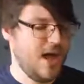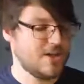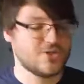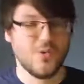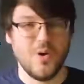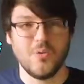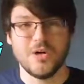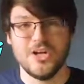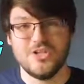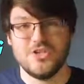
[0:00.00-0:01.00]
So what we're
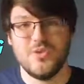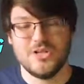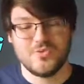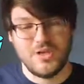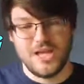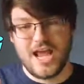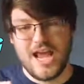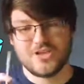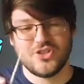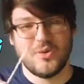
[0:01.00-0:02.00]
going to do is we can
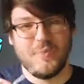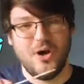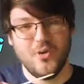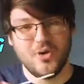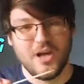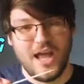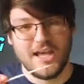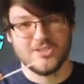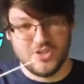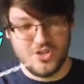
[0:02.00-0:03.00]
actually poke
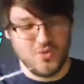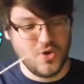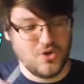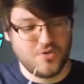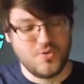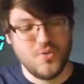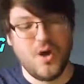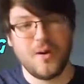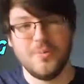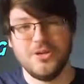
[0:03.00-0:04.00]
a skewer through
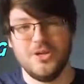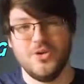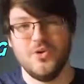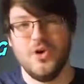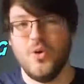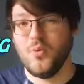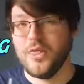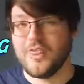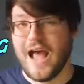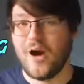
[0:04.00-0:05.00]
our balloon
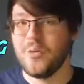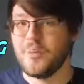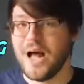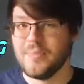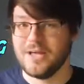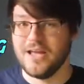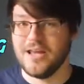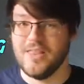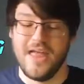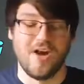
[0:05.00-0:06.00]
without popping it.
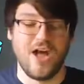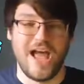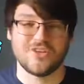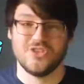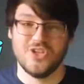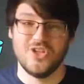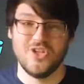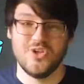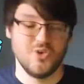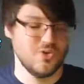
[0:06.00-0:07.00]
And that'll actually
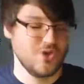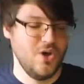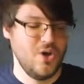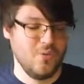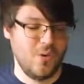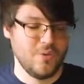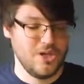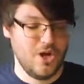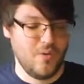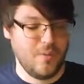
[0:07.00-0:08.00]
use what we
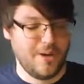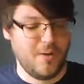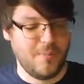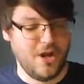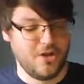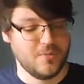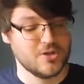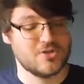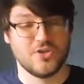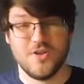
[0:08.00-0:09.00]
know about
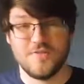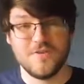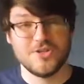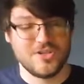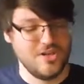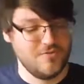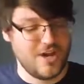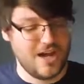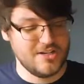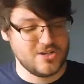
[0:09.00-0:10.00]
polymers. So the first thing you've
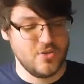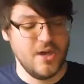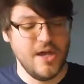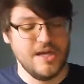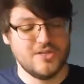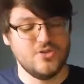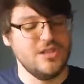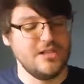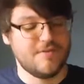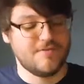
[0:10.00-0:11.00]
got to do is you
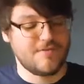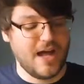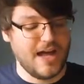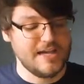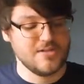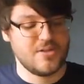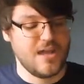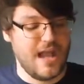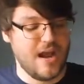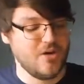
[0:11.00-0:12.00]
need to find
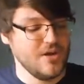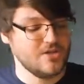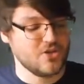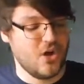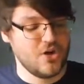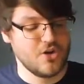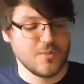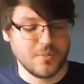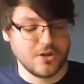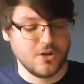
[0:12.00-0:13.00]
the areas on your
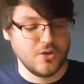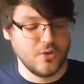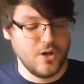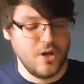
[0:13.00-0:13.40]
balloon